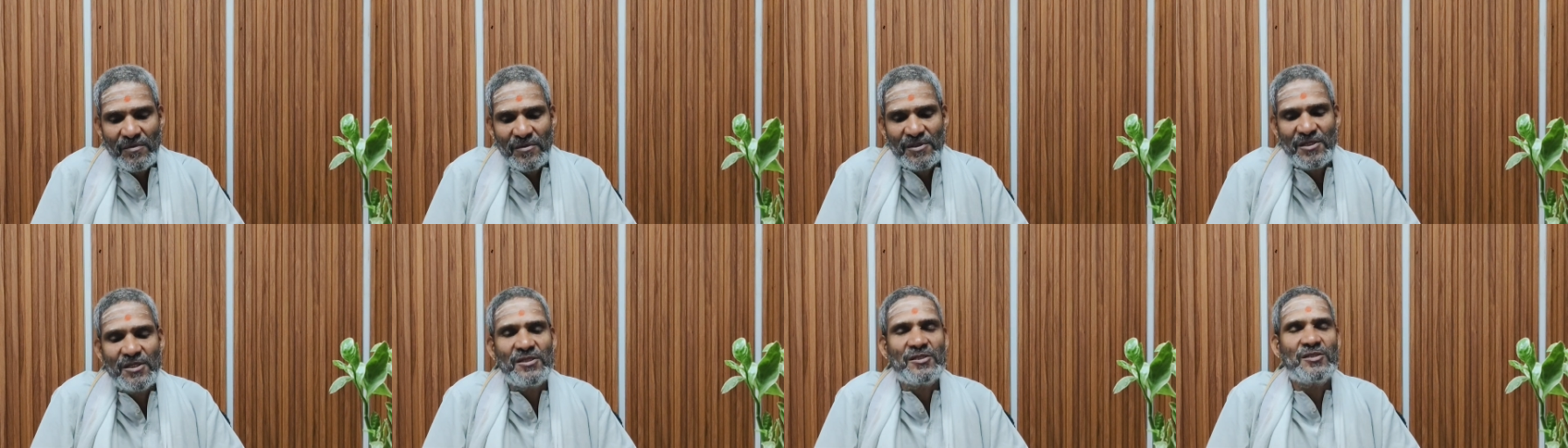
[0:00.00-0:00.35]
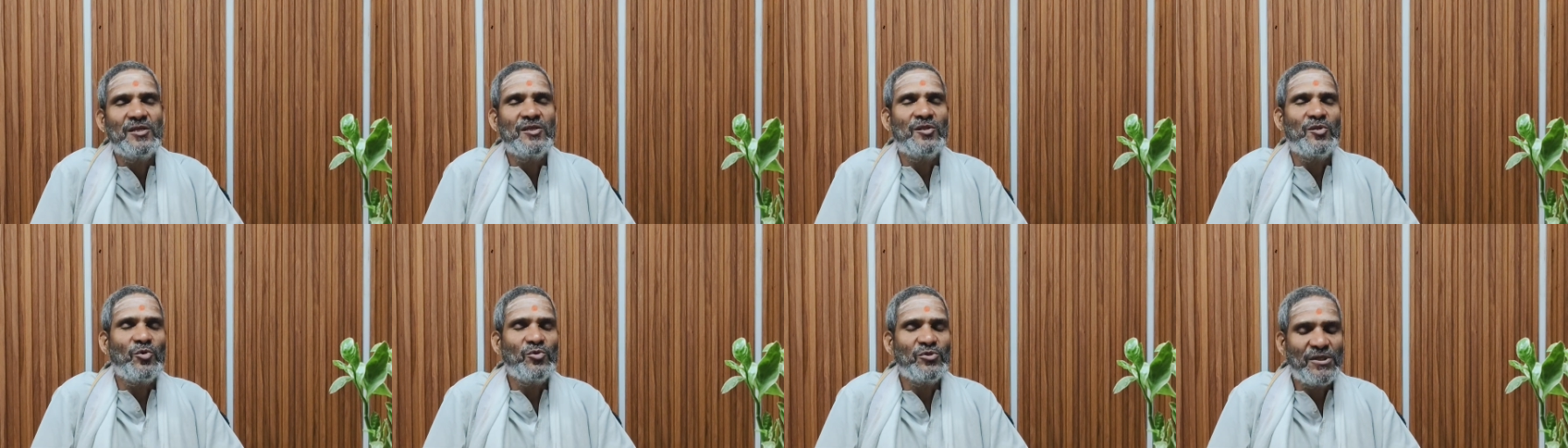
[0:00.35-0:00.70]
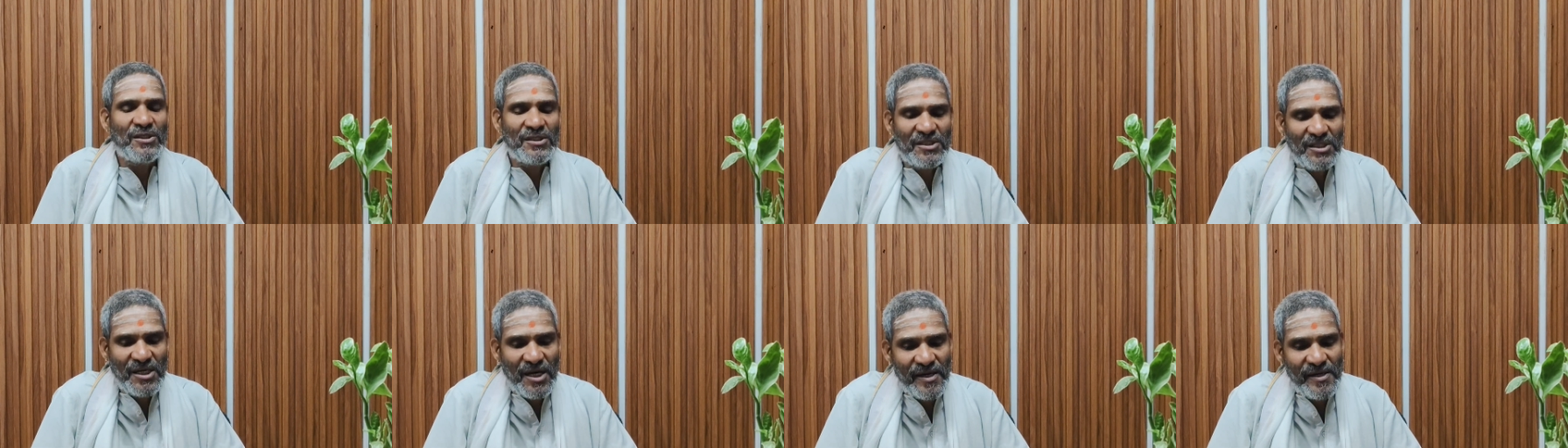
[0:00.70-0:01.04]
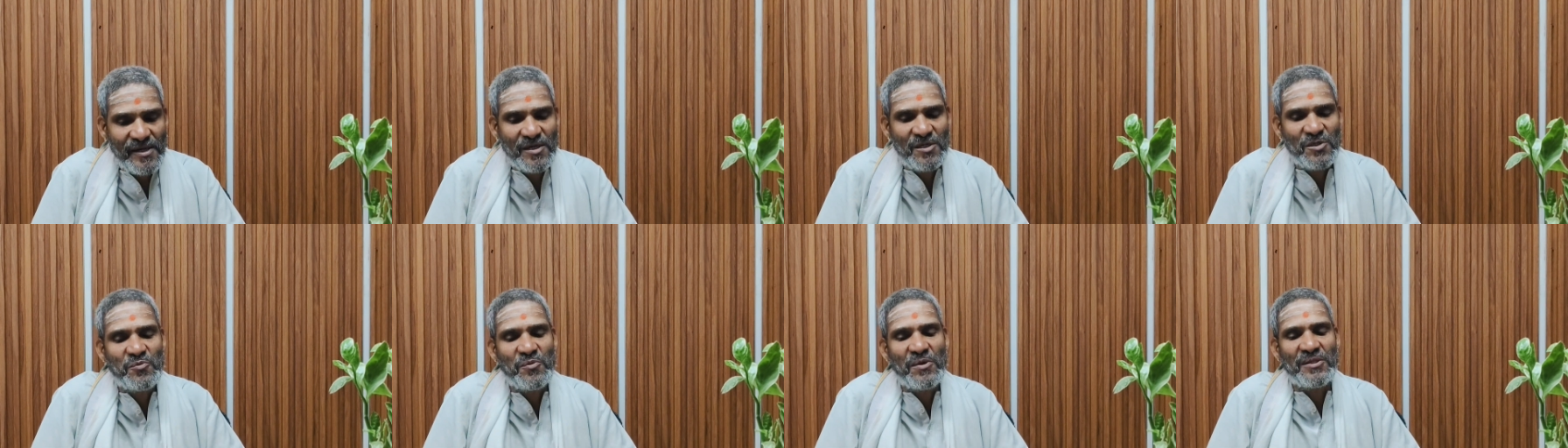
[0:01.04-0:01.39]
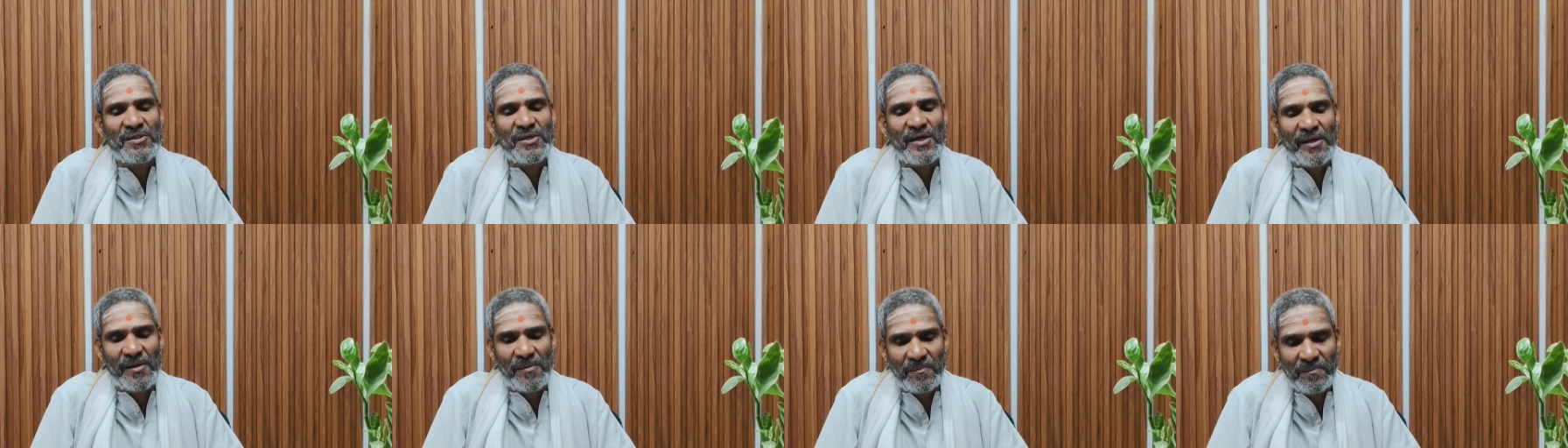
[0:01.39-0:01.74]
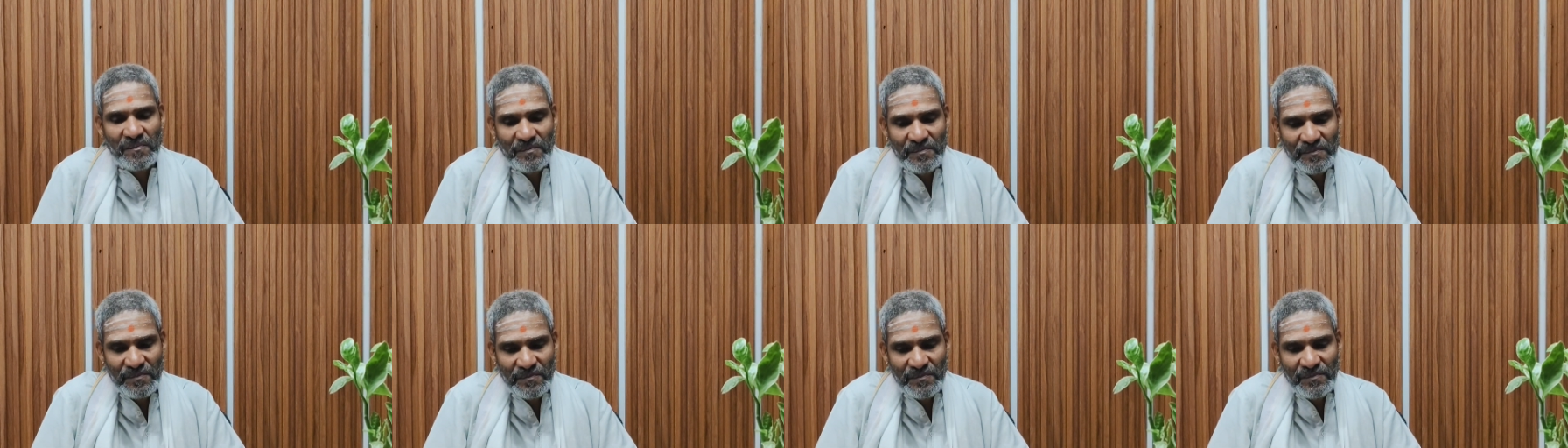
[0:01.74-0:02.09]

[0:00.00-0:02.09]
60,000 chariots were there.